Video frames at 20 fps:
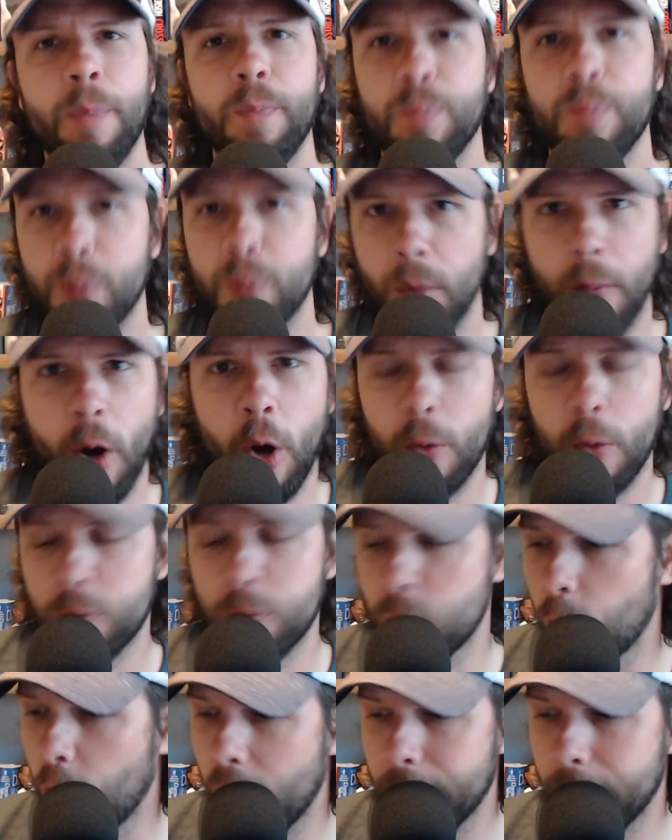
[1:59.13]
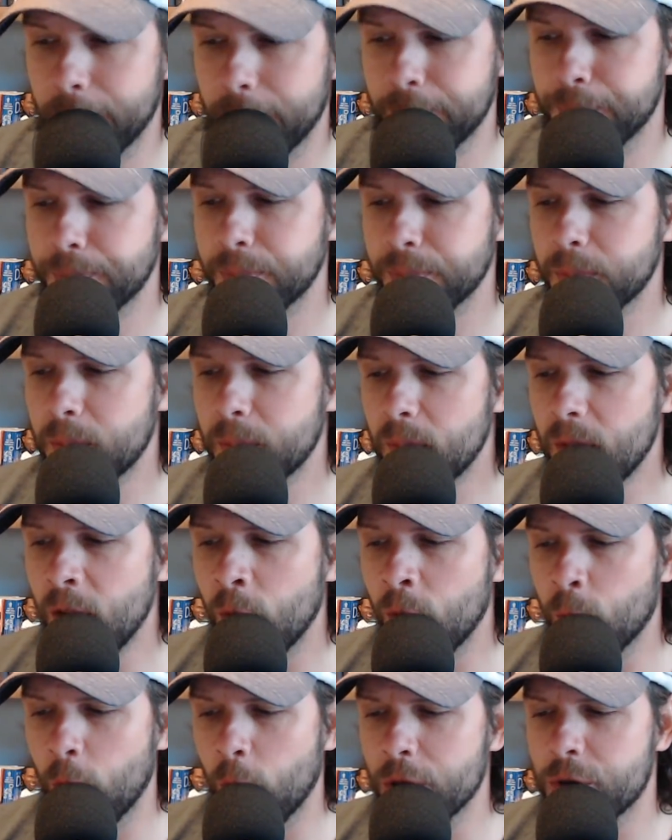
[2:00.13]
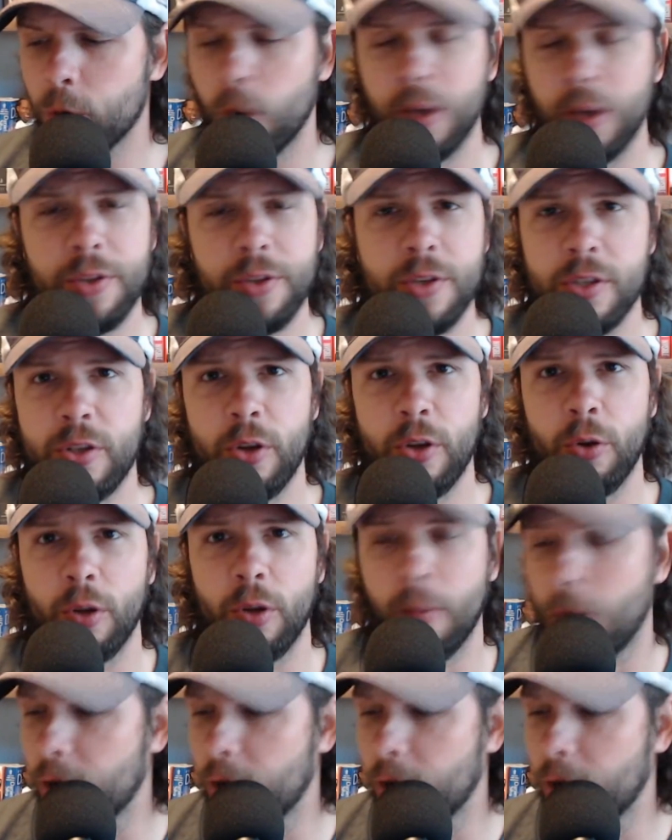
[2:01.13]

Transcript: Mahomes one, Russell Wilson two, Lamar